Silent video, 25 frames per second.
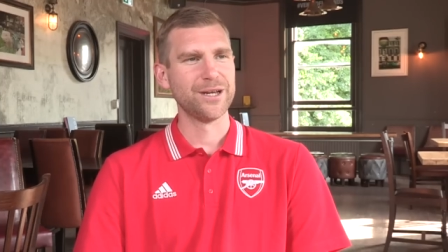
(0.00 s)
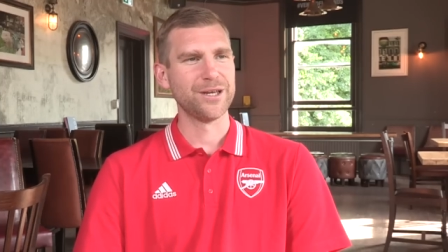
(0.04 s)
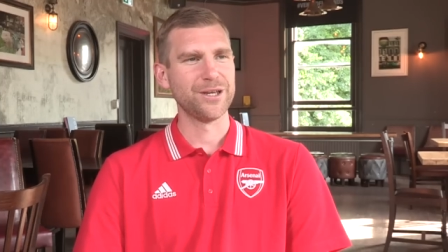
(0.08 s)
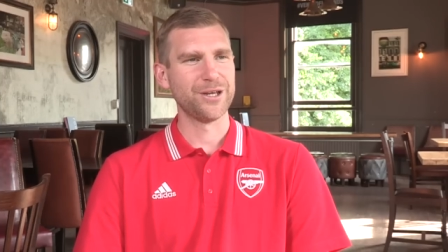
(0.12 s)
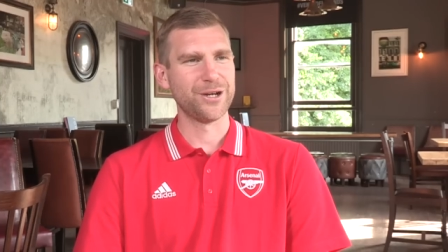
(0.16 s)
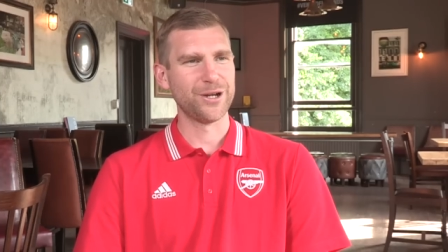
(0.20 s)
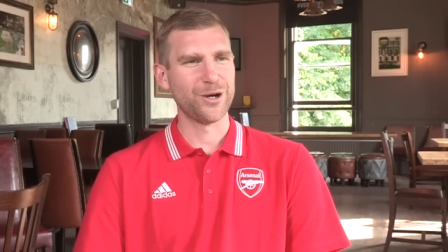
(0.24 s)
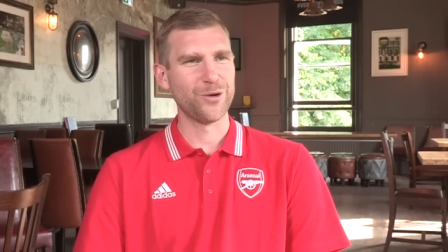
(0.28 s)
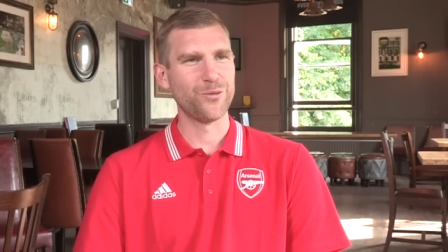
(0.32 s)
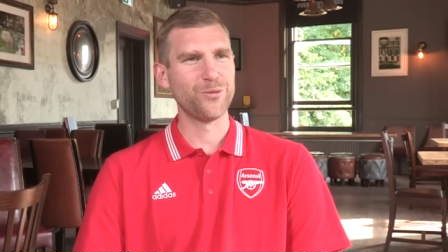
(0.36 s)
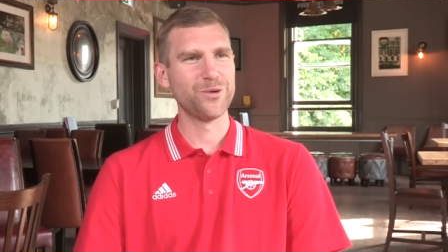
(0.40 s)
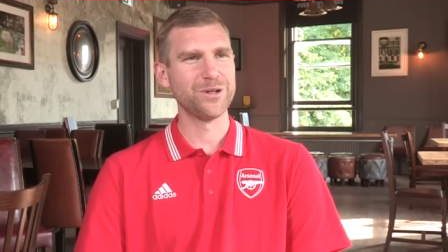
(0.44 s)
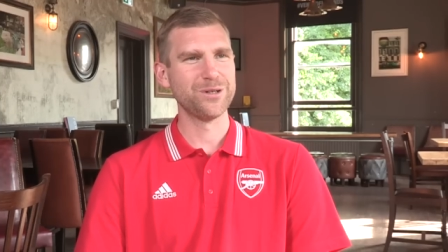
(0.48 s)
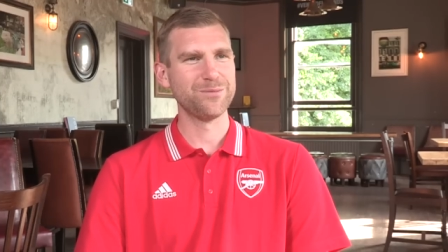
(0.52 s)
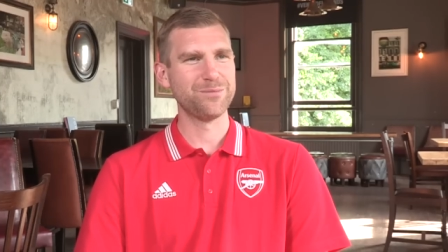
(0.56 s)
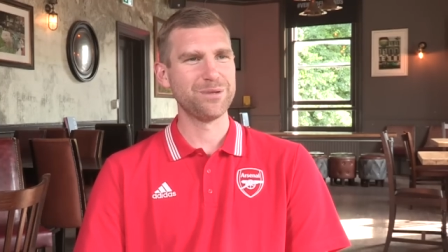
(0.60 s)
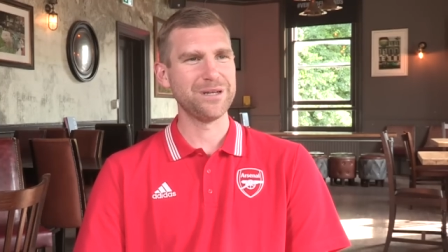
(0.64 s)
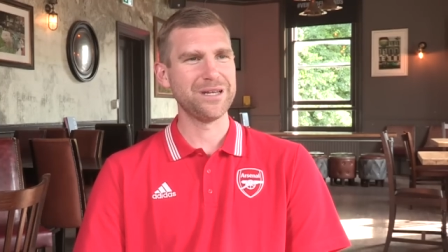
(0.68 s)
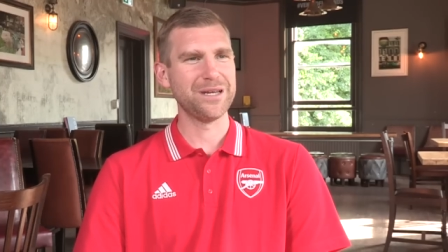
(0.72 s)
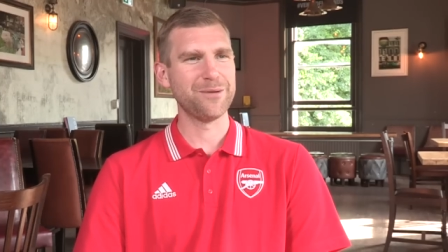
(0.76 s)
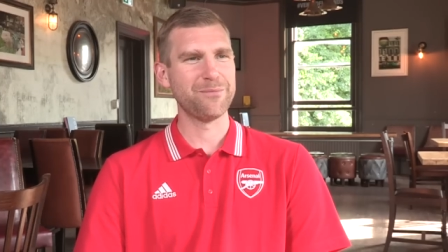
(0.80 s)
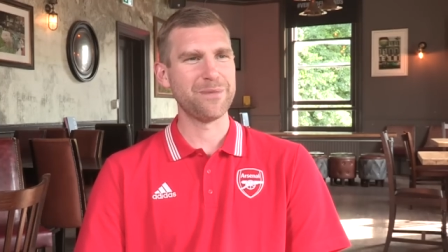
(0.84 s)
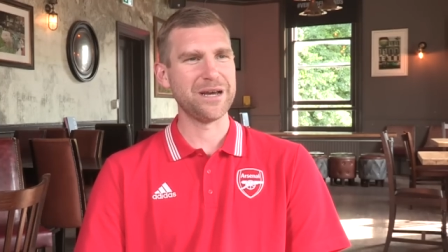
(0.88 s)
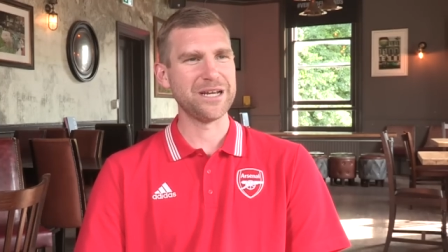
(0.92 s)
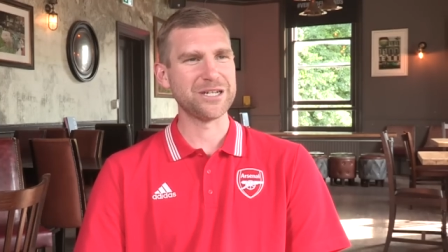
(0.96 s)
you know, will
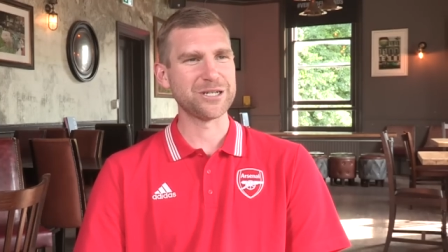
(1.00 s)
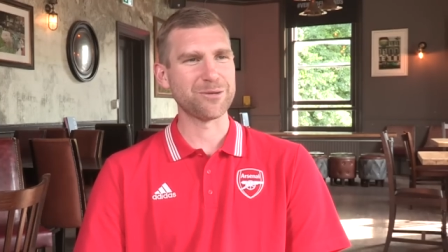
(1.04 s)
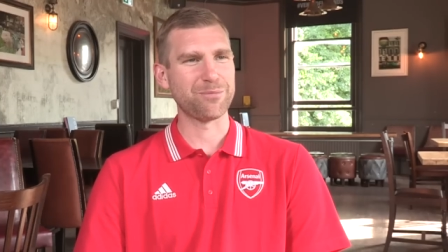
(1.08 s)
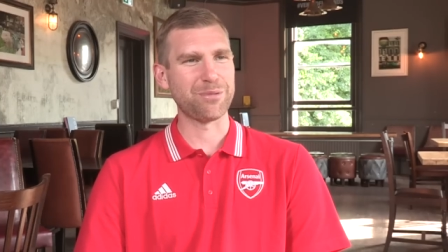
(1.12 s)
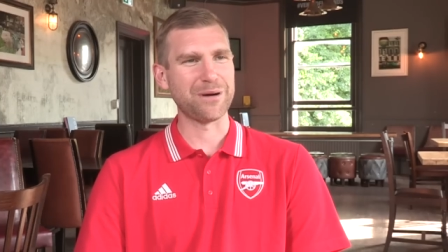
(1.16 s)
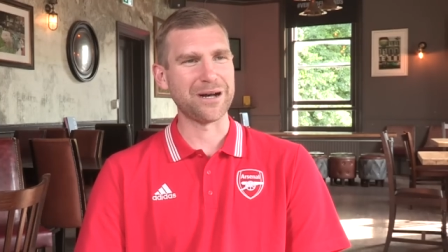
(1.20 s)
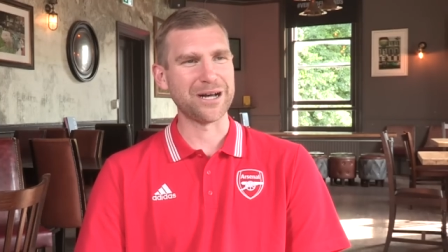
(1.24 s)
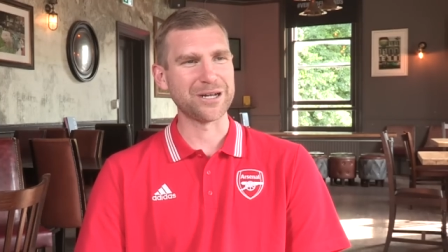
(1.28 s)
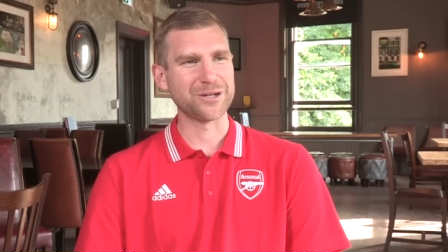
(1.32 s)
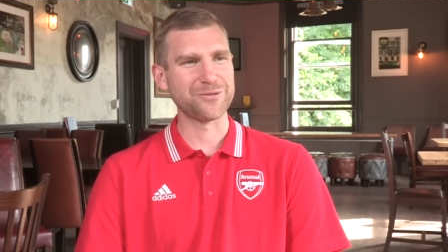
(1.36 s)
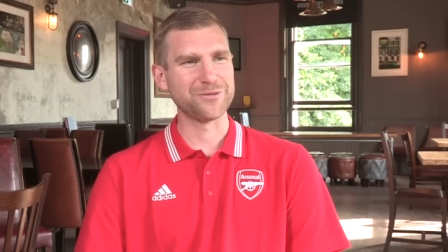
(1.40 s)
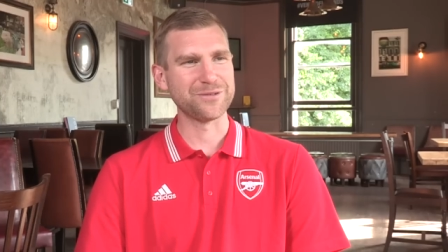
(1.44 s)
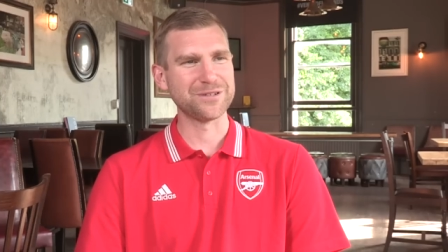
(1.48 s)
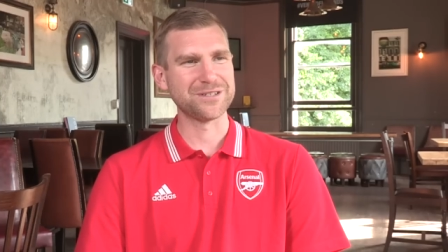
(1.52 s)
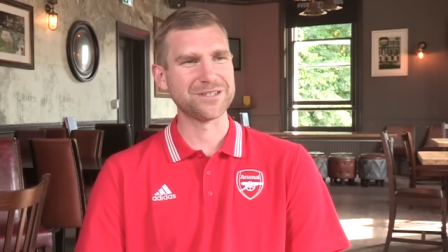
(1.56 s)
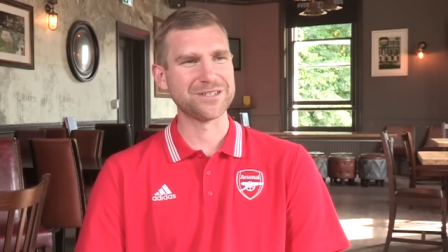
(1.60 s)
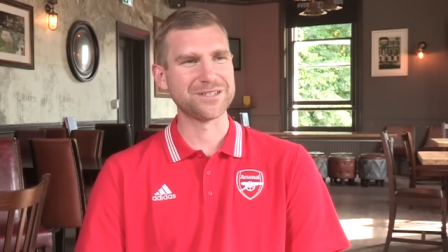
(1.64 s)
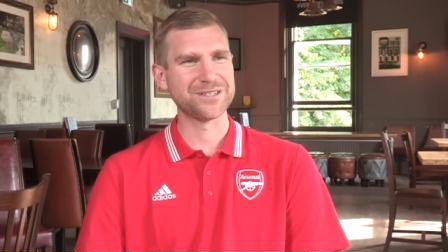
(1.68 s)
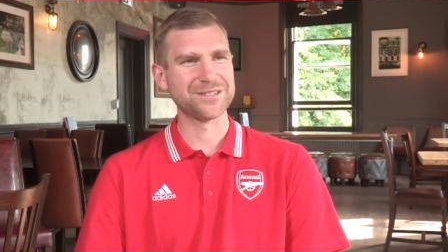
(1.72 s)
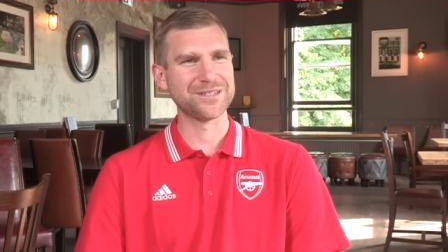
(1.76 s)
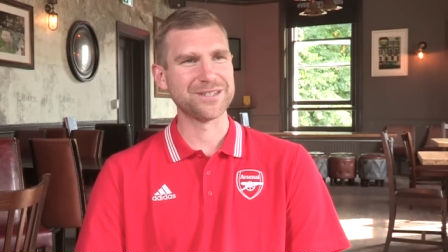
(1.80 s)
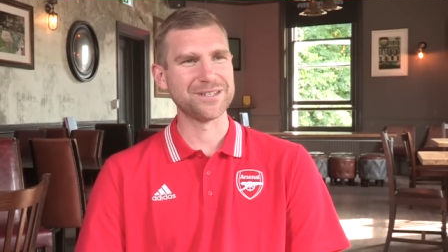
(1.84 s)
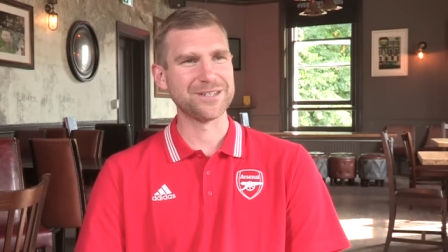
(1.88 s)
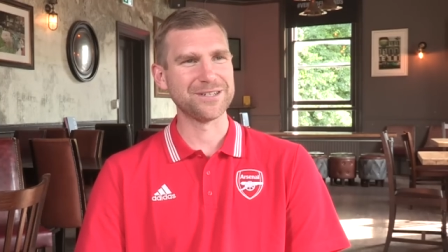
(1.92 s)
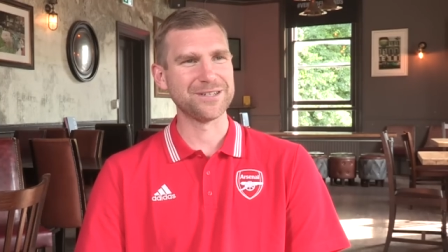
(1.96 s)
be a major part of his